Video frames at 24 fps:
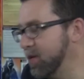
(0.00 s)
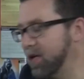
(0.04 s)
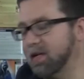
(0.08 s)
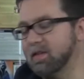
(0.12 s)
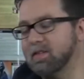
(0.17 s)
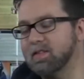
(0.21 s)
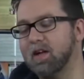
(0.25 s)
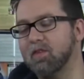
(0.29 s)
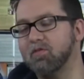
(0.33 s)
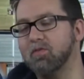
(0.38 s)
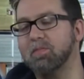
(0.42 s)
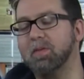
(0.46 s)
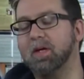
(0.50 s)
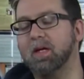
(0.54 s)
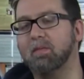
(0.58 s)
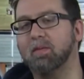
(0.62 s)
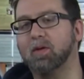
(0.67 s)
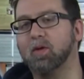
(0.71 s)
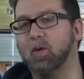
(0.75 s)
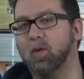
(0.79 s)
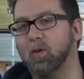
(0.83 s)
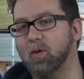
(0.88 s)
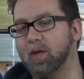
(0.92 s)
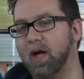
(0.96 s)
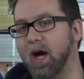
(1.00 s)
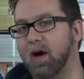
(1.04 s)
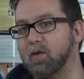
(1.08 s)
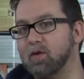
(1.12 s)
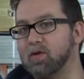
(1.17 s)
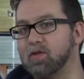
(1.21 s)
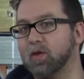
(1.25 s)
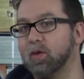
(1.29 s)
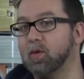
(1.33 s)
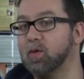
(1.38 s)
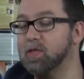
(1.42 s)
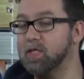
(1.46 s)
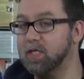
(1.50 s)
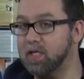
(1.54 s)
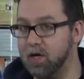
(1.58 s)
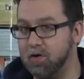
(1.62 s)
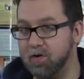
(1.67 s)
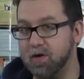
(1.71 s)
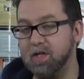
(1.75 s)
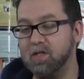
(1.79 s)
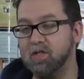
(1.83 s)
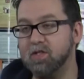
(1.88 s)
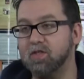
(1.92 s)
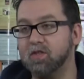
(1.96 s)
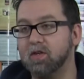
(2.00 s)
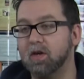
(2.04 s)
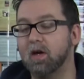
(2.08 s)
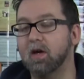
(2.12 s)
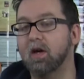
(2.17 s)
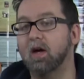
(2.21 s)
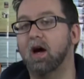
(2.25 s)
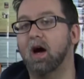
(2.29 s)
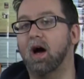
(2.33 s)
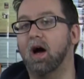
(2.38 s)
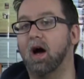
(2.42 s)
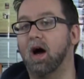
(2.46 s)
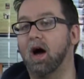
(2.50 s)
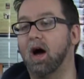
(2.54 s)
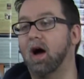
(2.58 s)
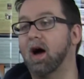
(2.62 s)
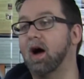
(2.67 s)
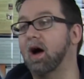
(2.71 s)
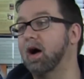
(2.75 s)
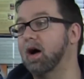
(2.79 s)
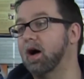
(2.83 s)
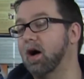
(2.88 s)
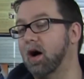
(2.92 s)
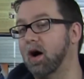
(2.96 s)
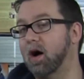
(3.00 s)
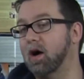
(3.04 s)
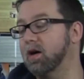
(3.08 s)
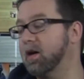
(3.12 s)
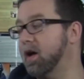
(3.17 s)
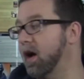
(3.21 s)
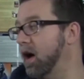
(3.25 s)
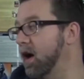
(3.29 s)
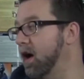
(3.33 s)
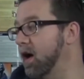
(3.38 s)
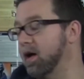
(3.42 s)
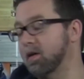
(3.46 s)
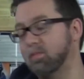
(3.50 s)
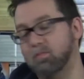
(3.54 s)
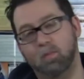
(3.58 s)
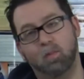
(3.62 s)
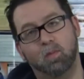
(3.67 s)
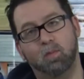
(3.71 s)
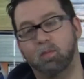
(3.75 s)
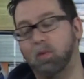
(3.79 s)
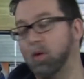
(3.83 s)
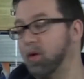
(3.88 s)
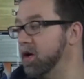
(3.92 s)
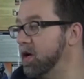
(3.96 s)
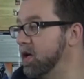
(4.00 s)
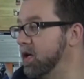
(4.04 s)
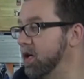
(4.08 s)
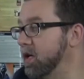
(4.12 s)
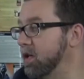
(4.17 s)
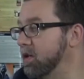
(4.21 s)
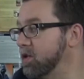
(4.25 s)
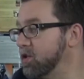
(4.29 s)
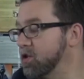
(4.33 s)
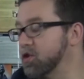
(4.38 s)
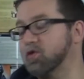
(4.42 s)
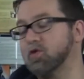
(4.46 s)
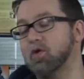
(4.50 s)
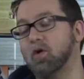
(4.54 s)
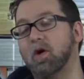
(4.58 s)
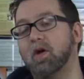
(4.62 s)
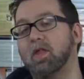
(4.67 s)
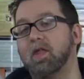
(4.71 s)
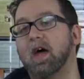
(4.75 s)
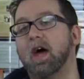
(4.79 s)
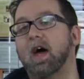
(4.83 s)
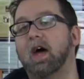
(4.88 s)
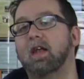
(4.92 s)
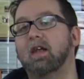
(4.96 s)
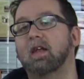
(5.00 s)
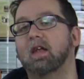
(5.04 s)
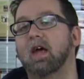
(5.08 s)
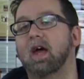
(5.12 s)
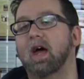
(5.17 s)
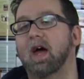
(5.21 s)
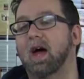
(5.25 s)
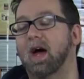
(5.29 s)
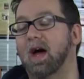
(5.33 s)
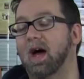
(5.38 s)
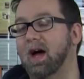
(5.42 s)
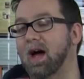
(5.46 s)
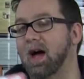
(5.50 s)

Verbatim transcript: he's never been able to hold down his own series. Uh, Hawkeye, boy did he destroy that. Mm -hmm.